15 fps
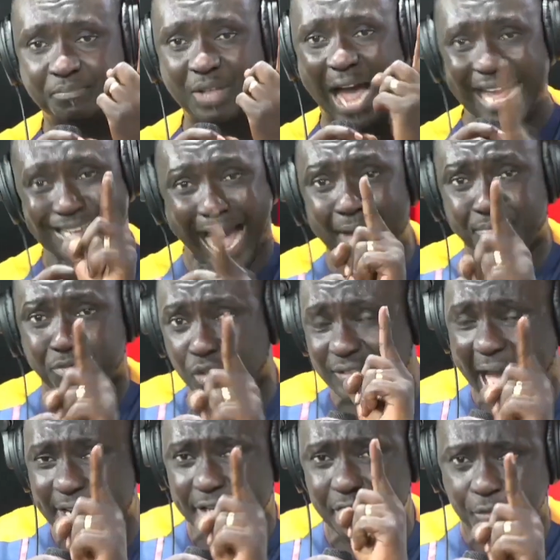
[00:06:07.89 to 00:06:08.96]
I came to
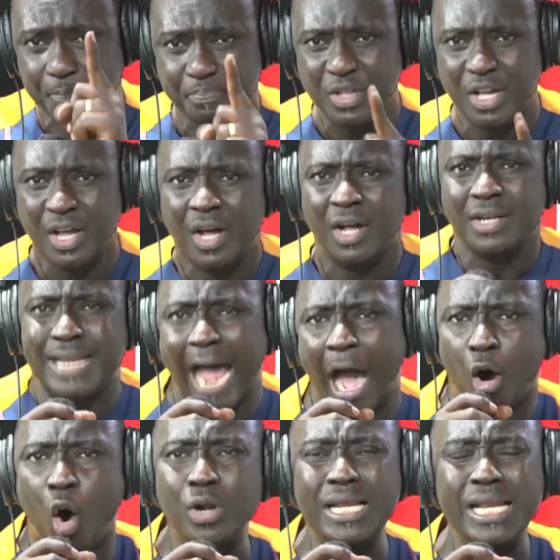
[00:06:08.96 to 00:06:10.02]
tell you, the
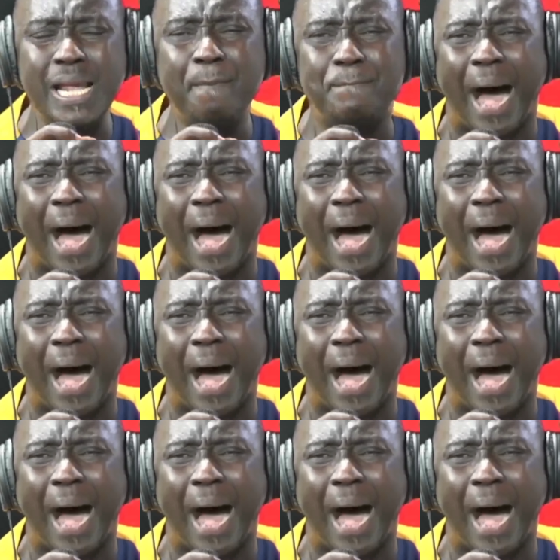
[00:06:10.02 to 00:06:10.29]
only